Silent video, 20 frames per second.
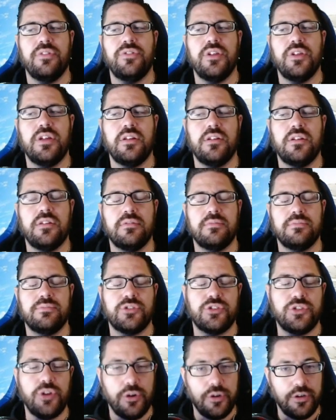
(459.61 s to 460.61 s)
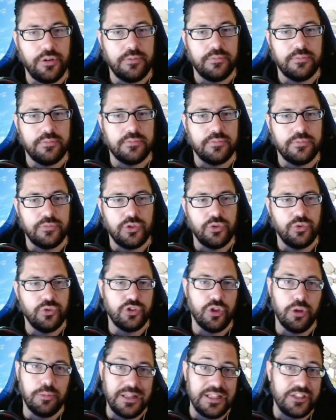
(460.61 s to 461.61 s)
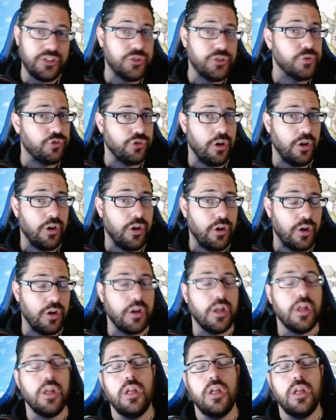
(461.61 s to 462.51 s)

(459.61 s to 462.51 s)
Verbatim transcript: the starter to Soul Blast 2 and draw a card.